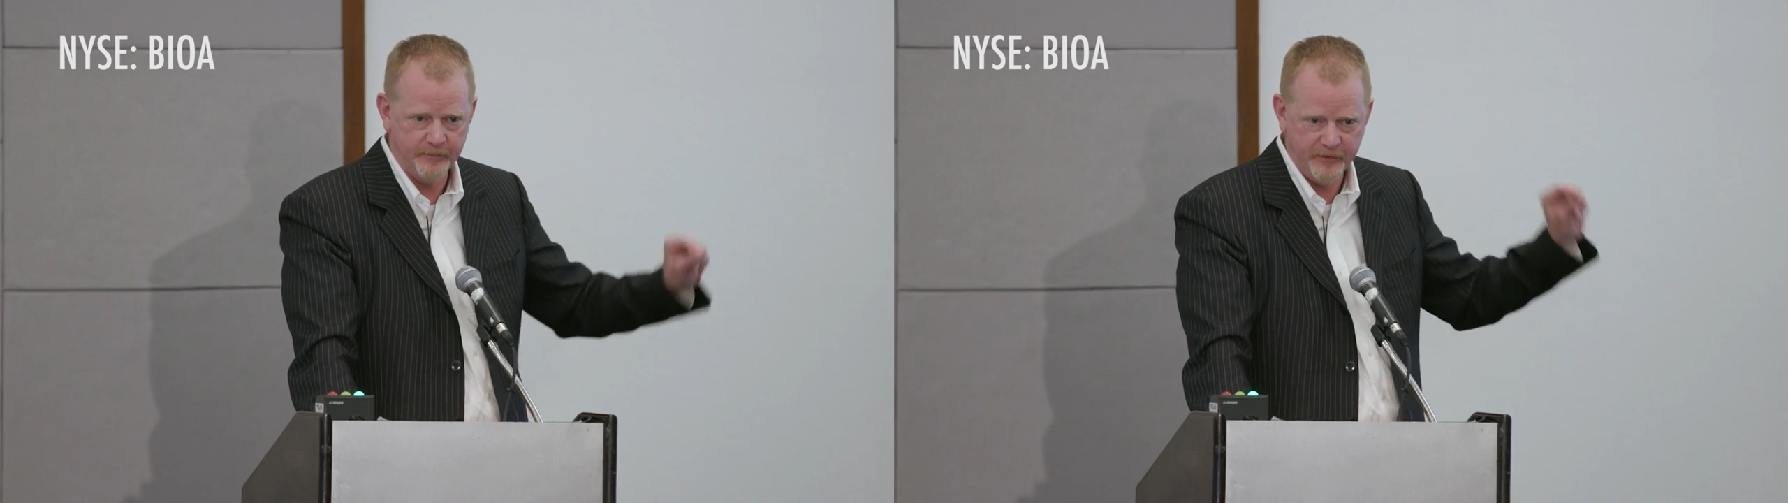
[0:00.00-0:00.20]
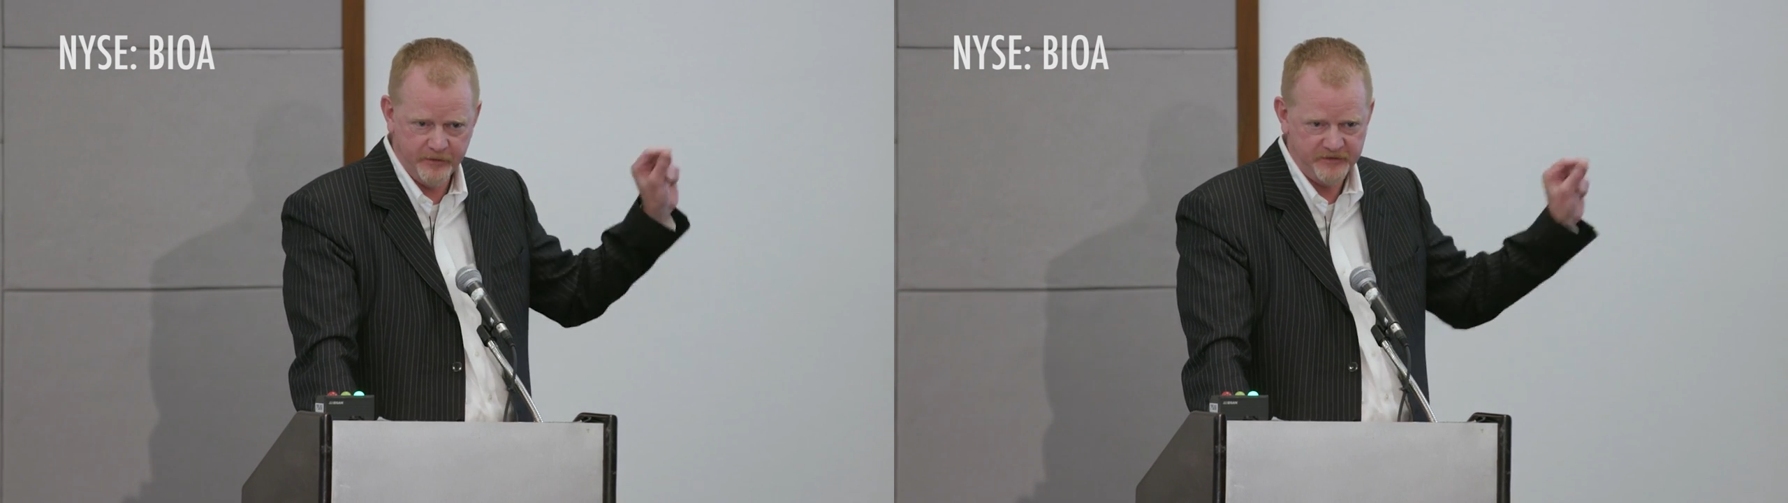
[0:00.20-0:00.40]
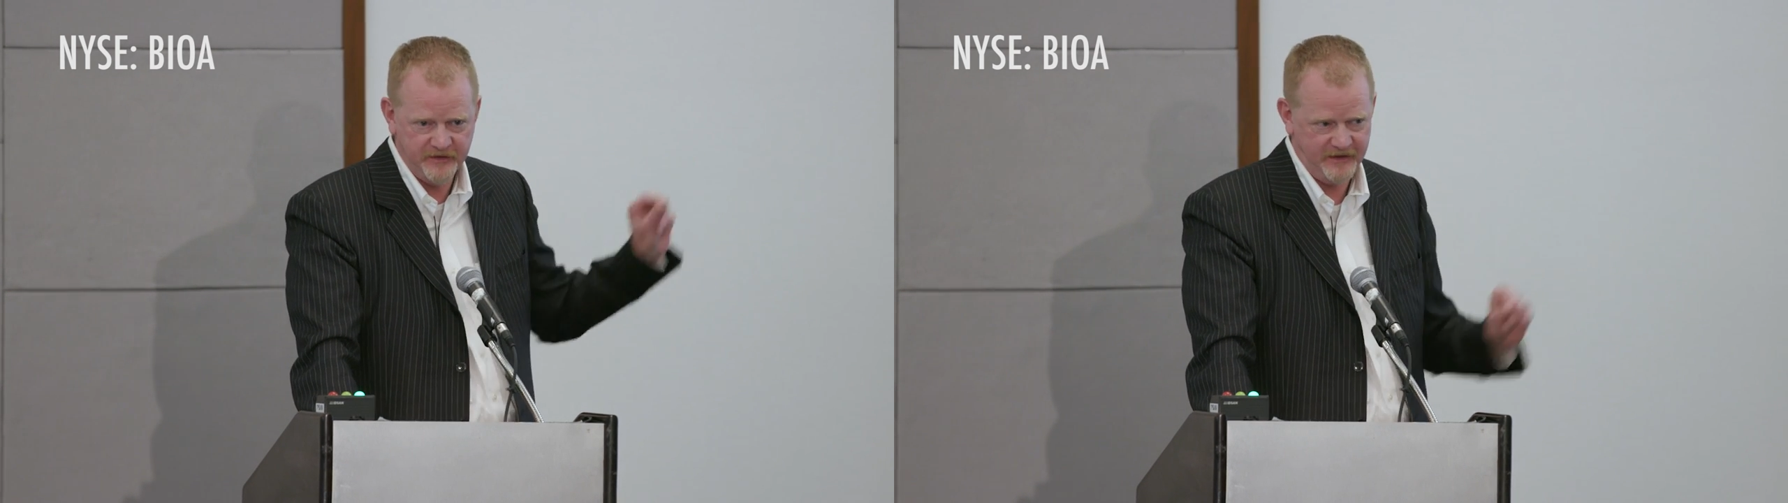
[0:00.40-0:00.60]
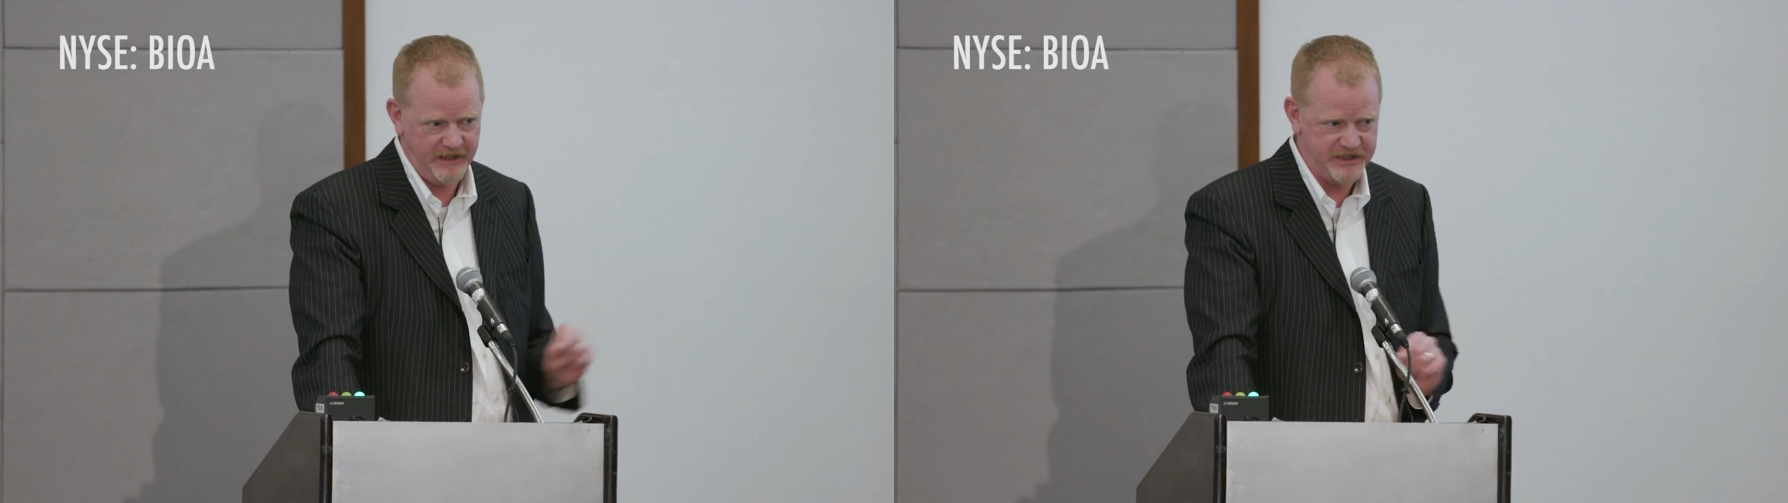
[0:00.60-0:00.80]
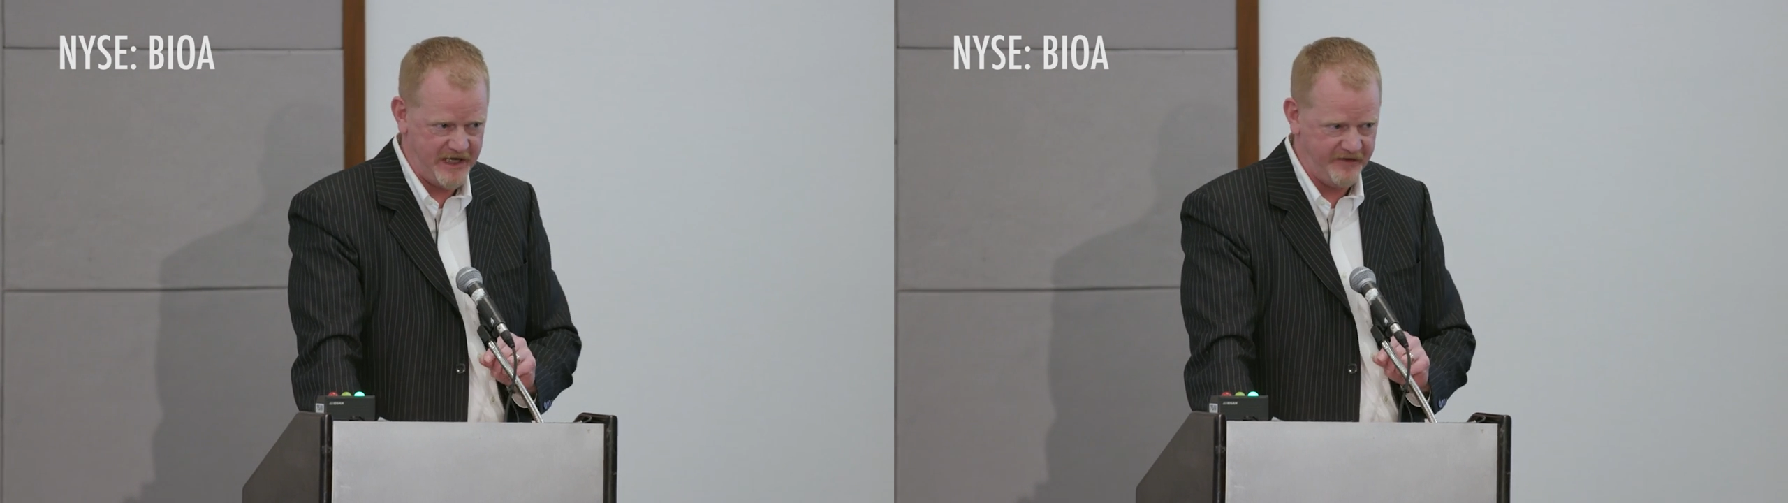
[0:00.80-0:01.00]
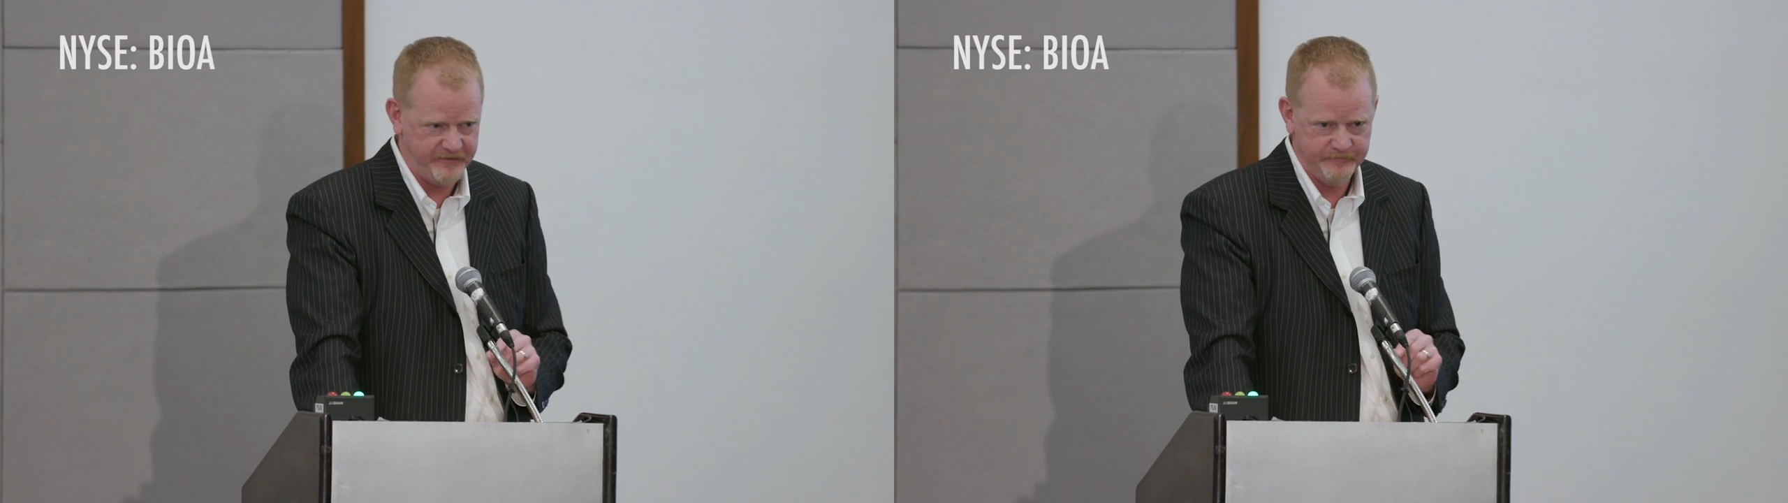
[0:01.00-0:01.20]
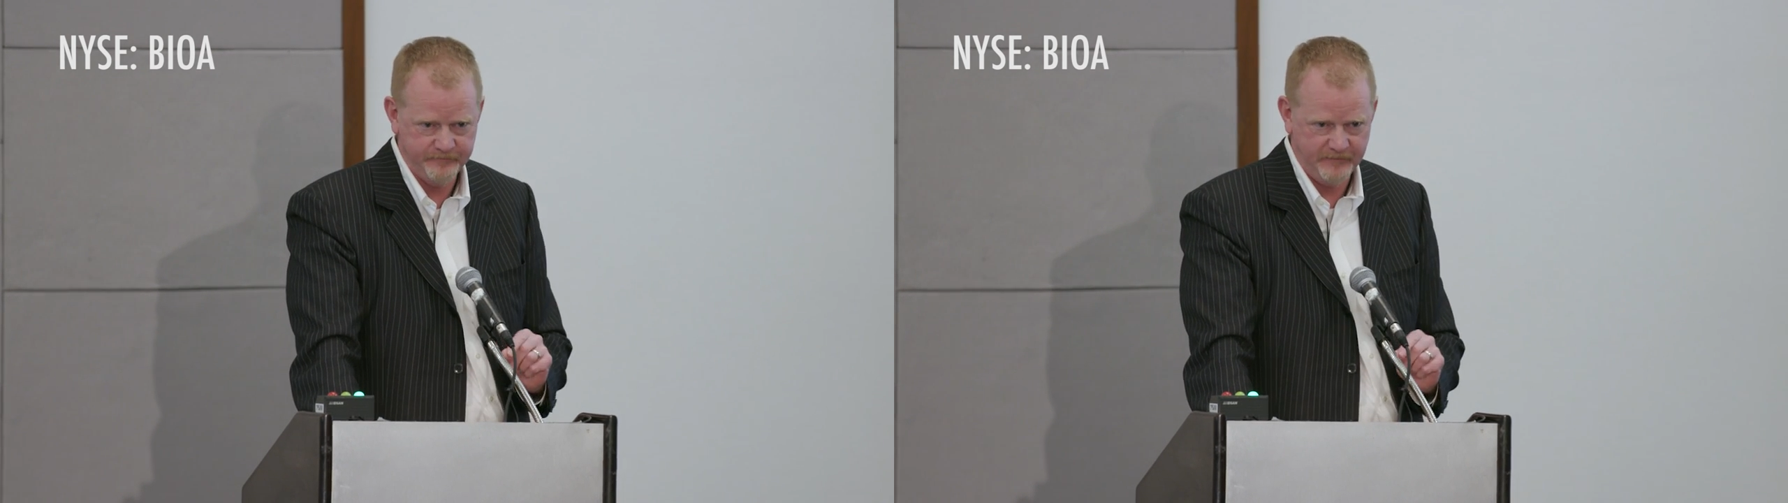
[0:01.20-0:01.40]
we're producing THF,